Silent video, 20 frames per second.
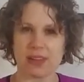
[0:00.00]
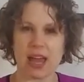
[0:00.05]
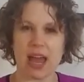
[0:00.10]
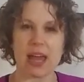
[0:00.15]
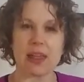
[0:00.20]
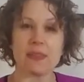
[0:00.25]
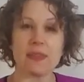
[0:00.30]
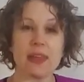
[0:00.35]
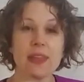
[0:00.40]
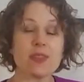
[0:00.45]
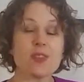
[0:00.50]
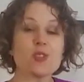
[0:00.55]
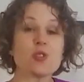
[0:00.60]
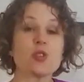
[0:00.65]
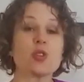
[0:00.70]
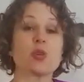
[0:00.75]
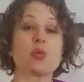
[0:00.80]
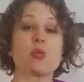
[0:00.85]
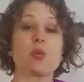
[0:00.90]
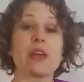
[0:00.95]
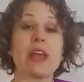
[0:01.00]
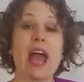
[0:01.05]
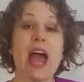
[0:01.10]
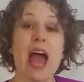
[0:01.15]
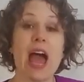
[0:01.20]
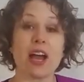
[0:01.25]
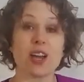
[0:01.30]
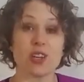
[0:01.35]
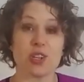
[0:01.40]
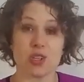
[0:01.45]
And then there's your
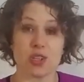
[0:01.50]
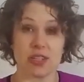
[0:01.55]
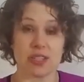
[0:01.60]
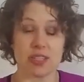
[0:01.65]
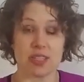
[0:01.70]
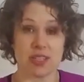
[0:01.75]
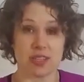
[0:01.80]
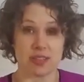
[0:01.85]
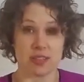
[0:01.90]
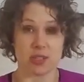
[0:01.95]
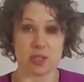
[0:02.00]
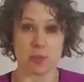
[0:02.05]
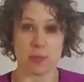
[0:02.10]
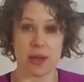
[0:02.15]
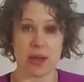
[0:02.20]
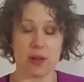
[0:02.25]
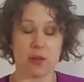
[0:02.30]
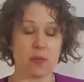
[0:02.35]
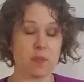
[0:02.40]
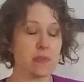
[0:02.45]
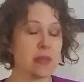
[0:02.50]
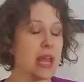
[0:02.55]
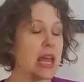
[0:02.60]
reaction to the smell.